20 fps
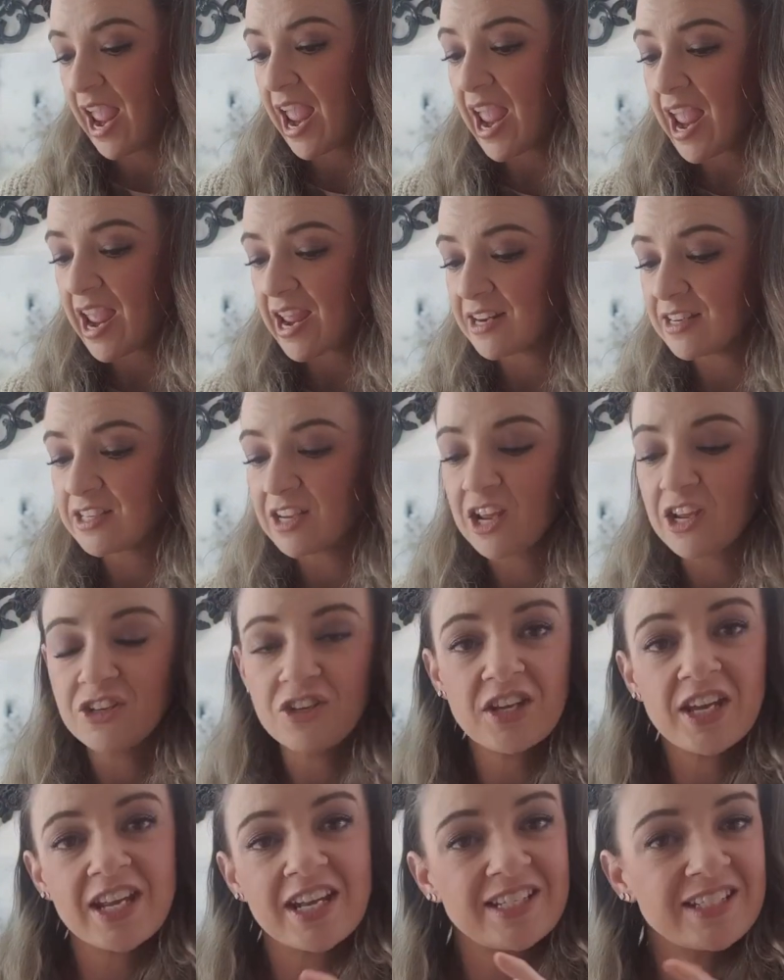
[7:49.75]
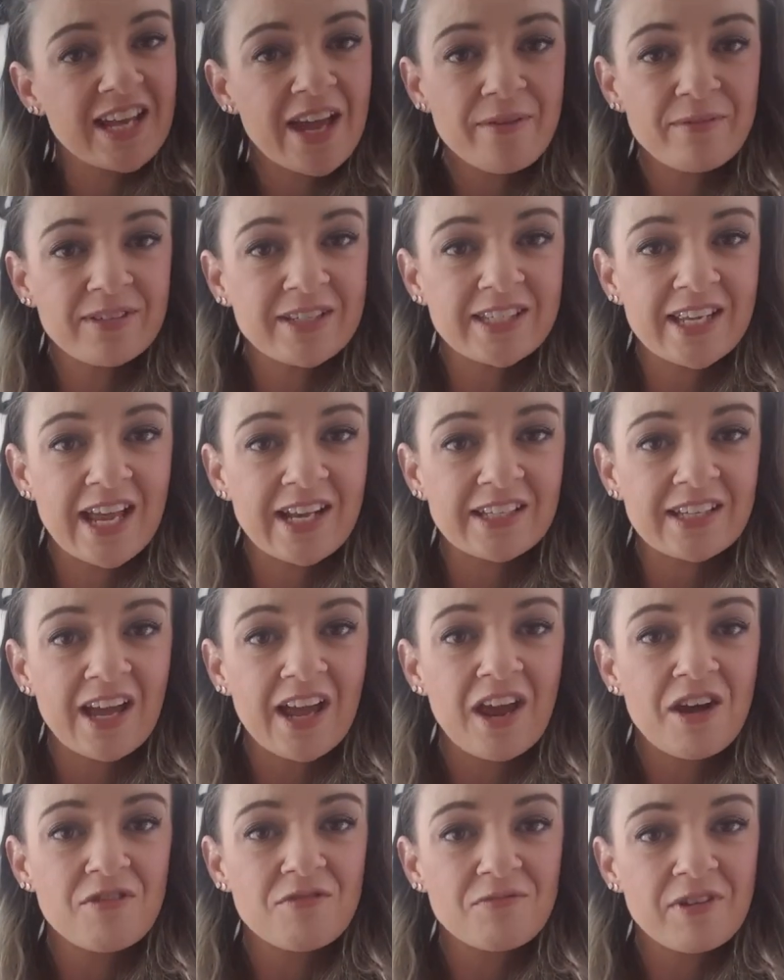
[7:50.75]
And you get a 10-cent
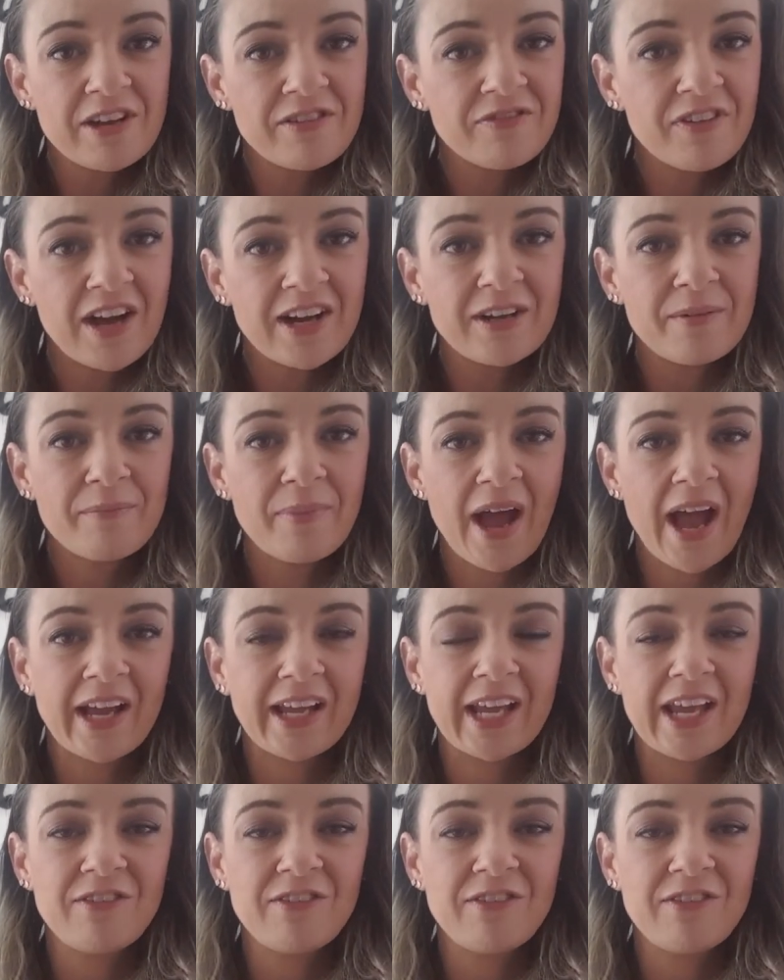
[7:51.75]
refund back